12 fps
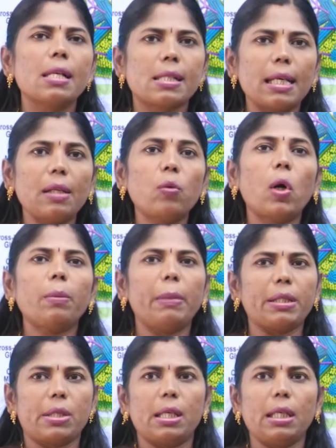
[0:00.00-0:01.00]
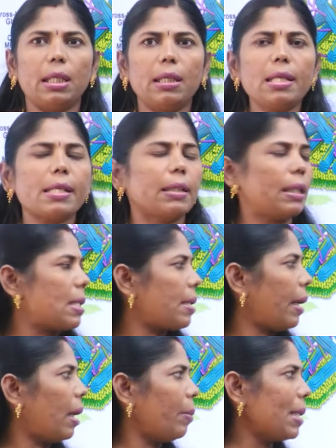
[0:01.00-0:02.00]
cell wall materials, that is
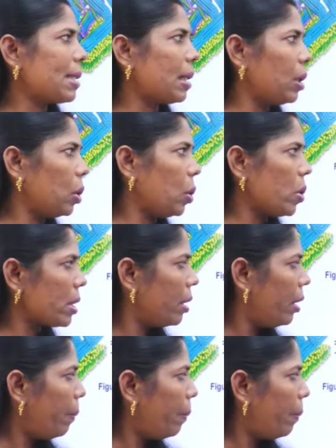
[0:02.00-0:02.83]
a hemicellulose,